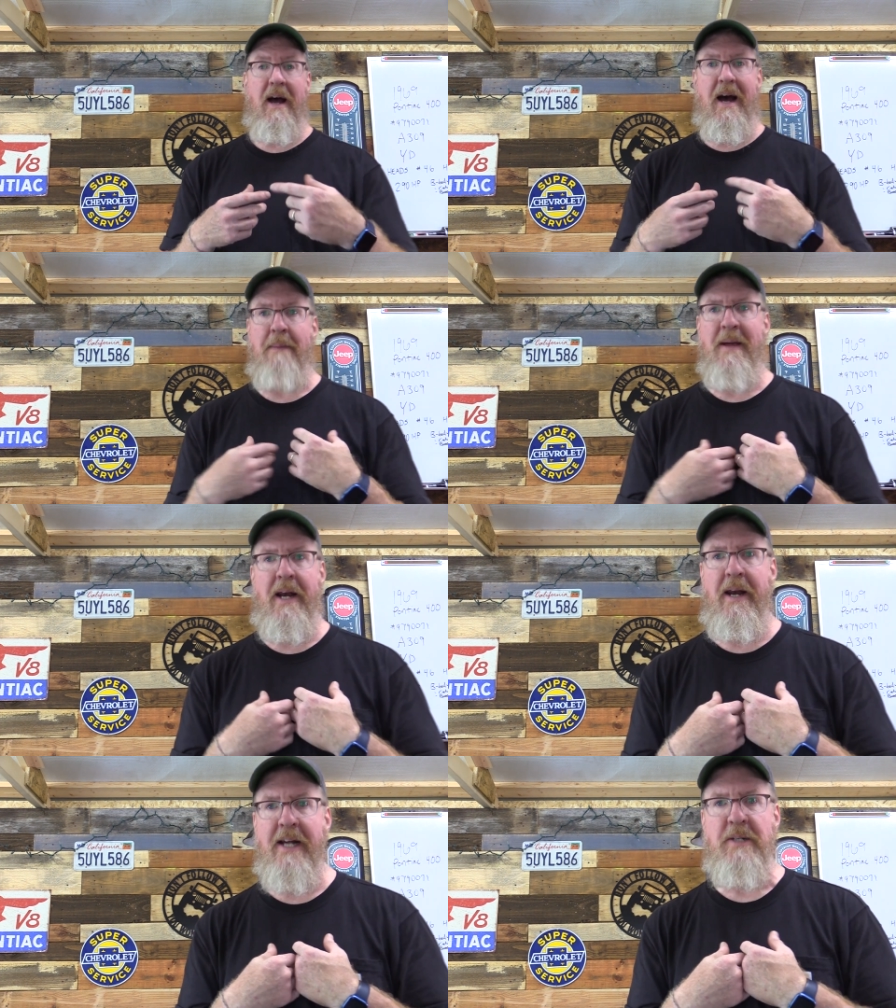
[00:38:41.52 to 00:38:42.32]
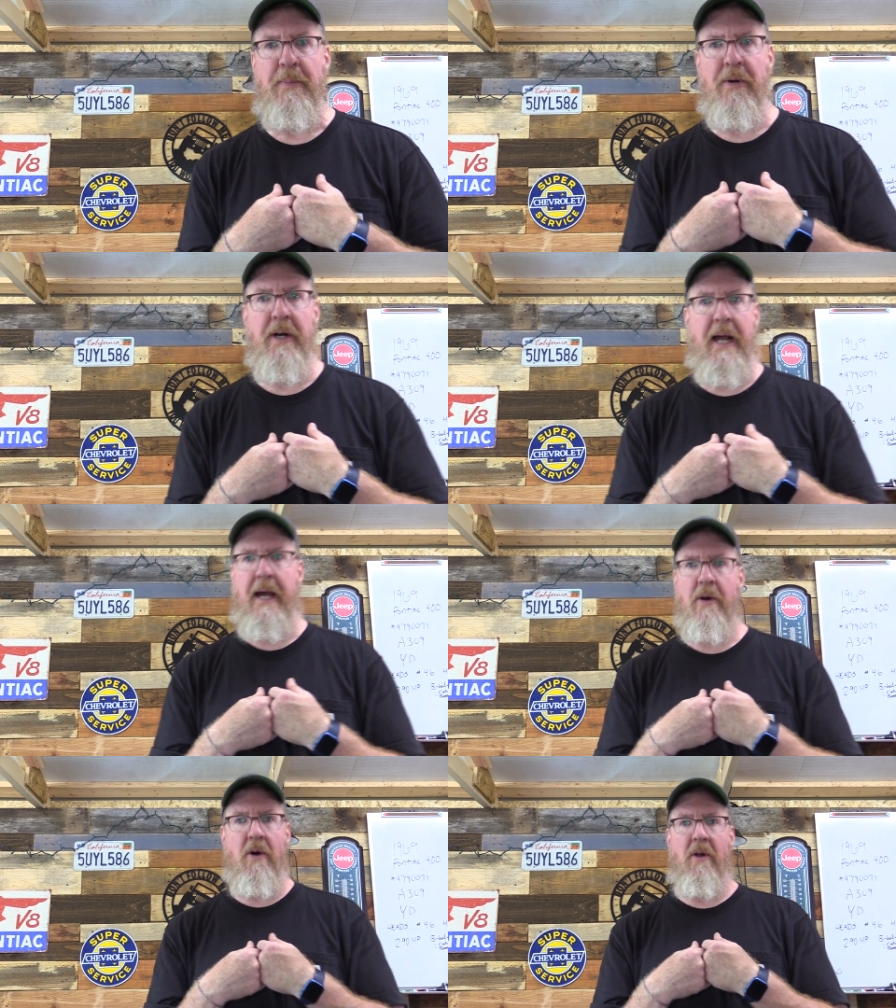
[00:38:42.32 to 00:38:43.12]
I'm not an expert
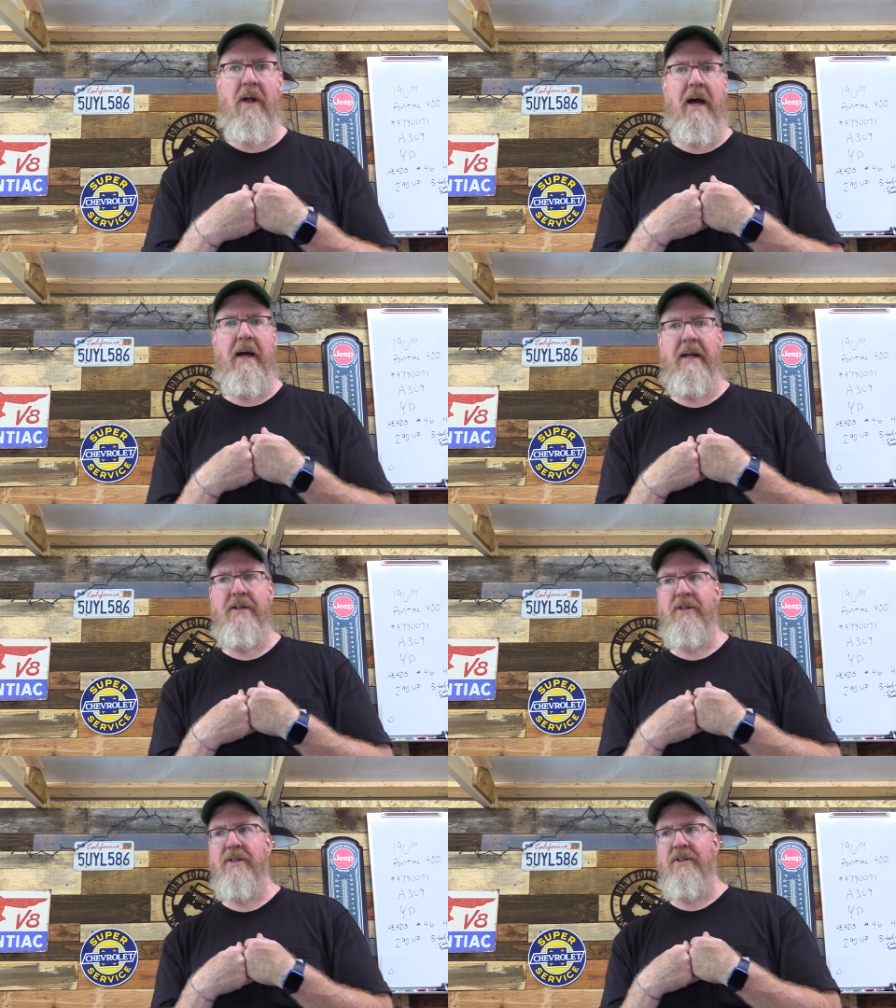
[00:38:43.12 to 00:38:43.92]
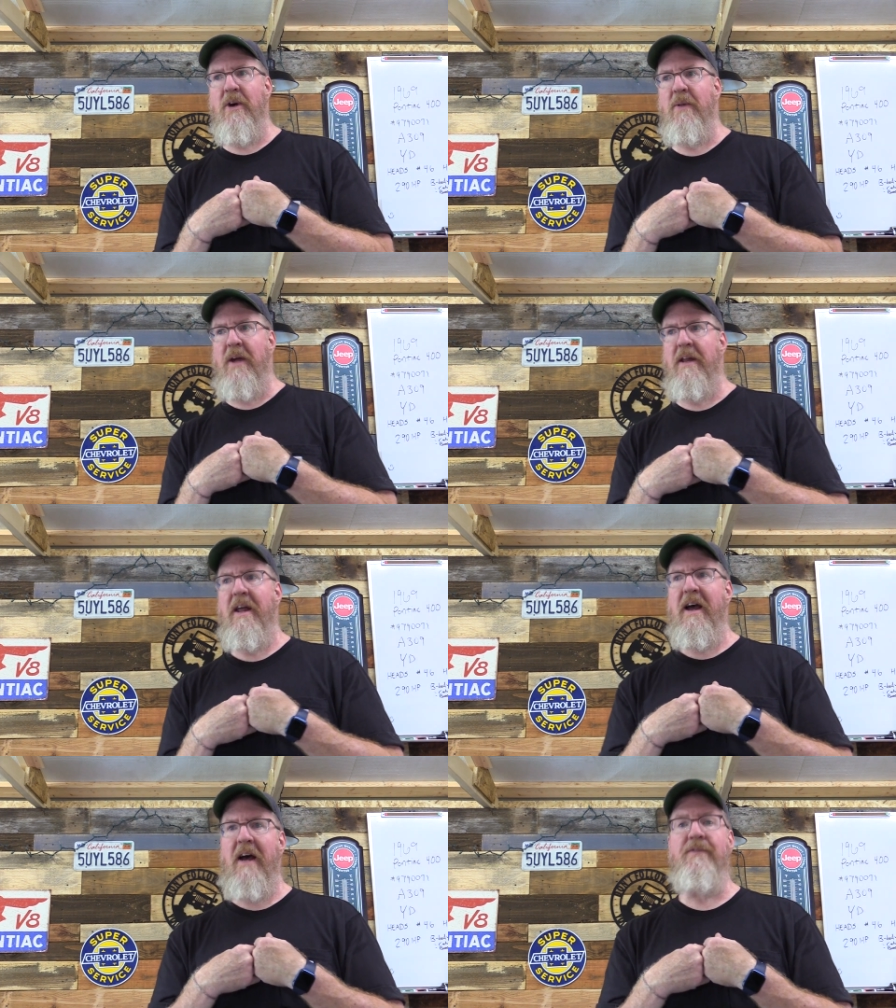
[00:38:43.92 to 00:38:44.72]
at all. I just know that
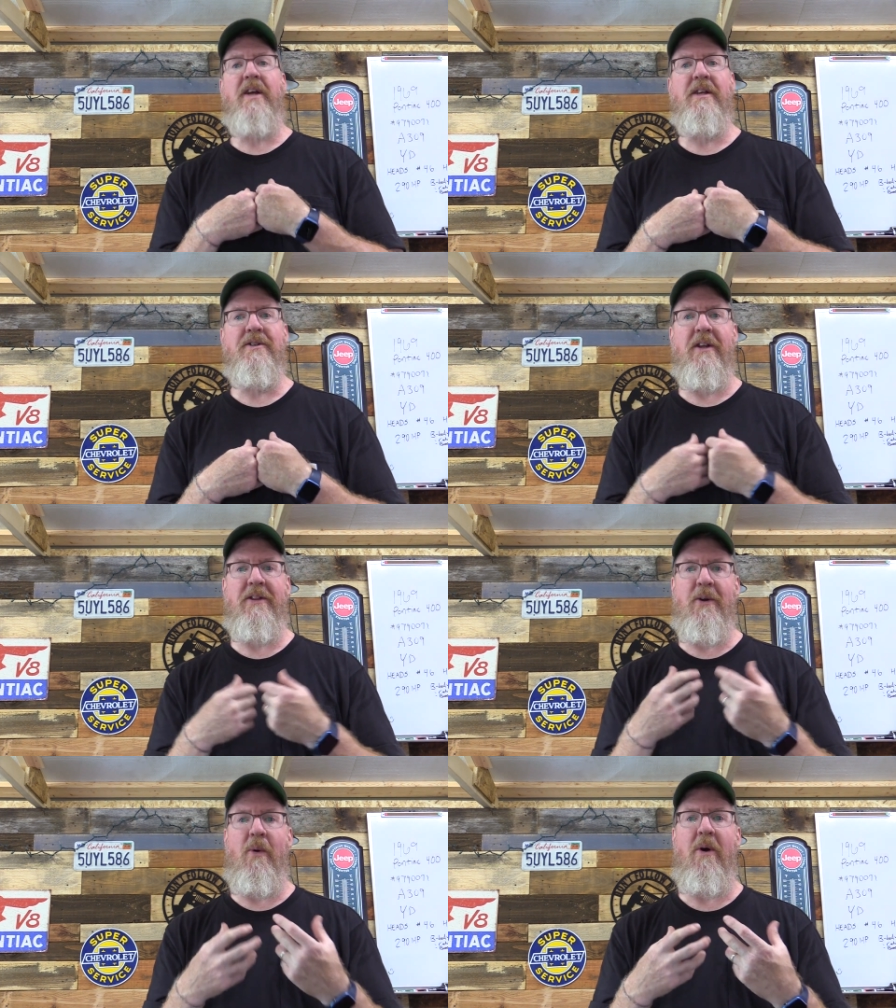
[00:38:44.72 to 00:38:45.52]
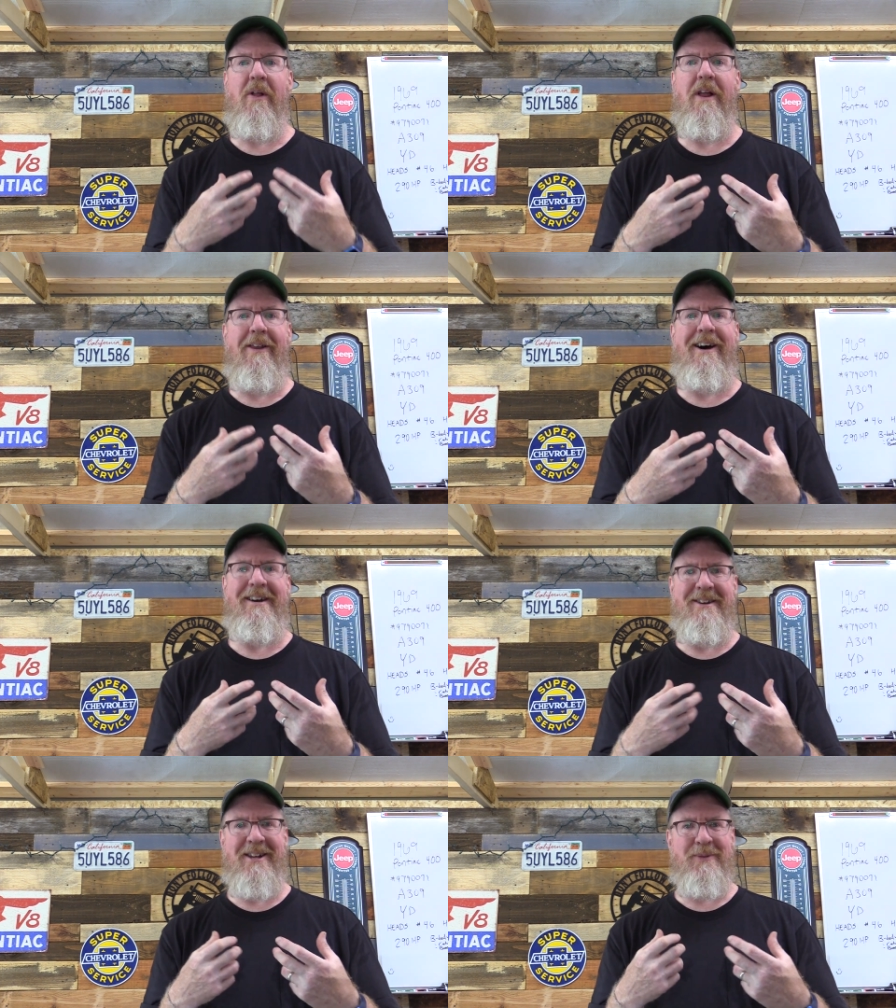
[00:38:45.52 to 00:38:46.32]
I've changed the oil a
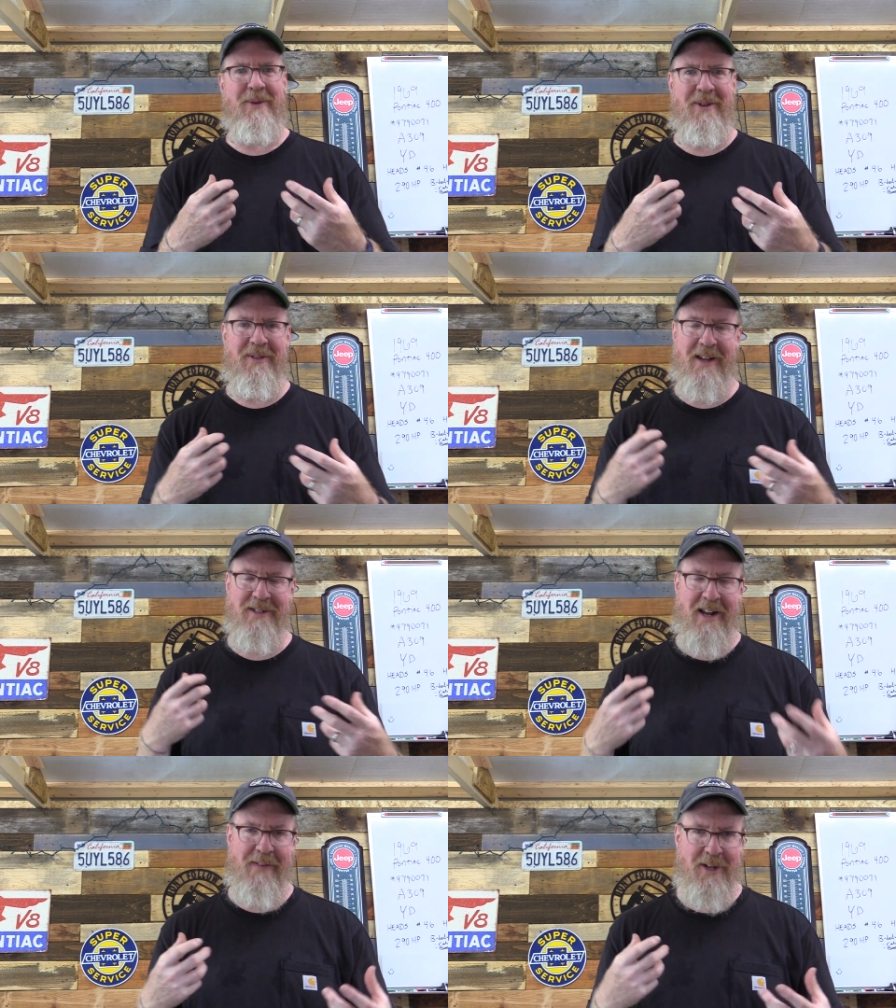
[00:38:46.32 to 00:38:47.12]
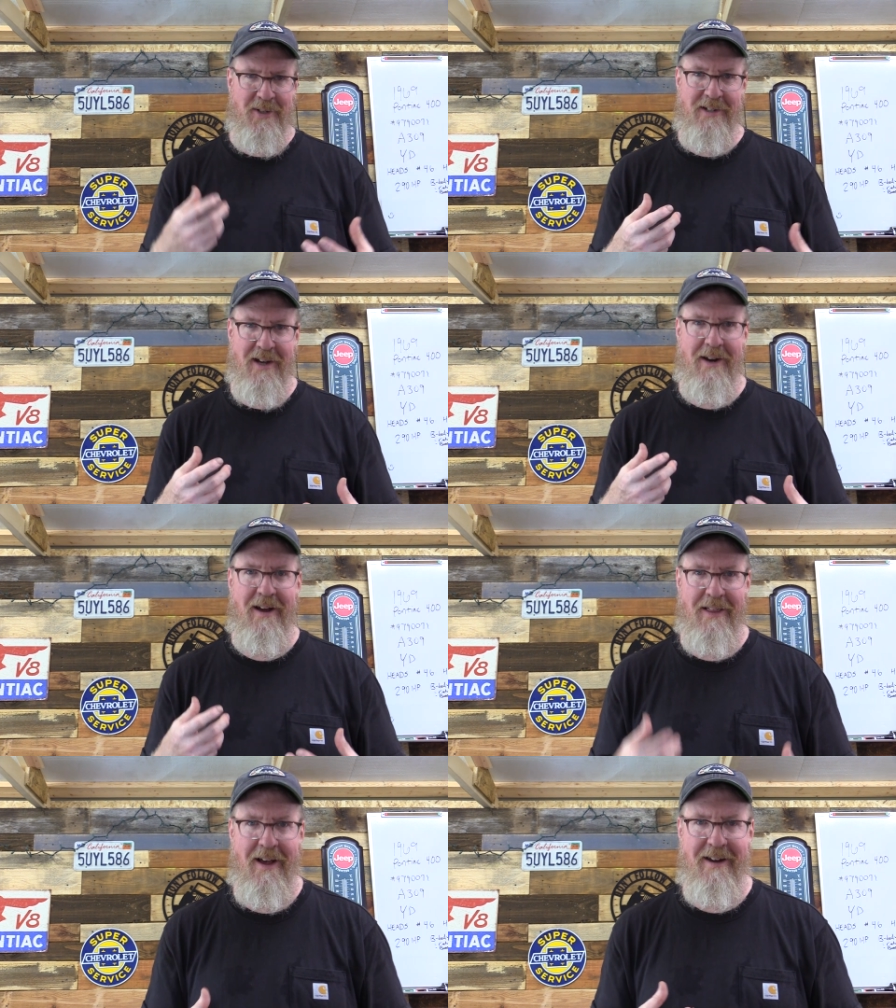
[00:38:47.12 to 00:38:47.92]
lot. That's one of the things that I've actually done
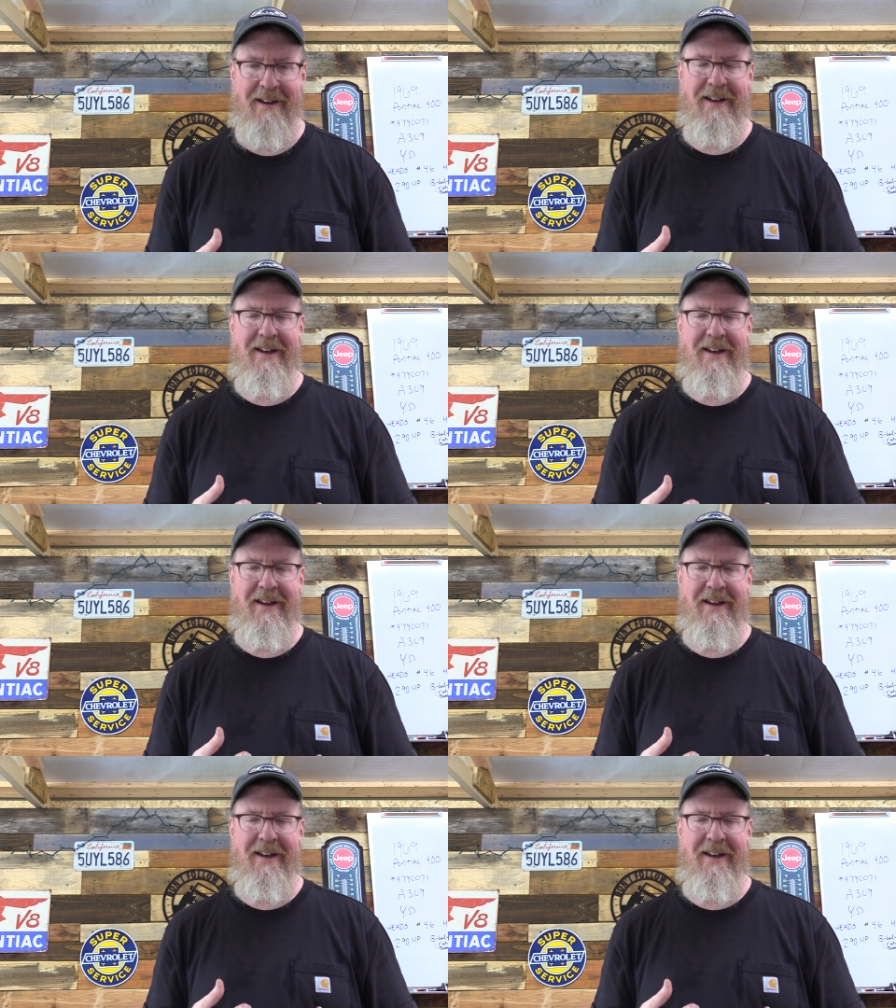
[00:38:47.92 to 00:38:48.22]
a lot.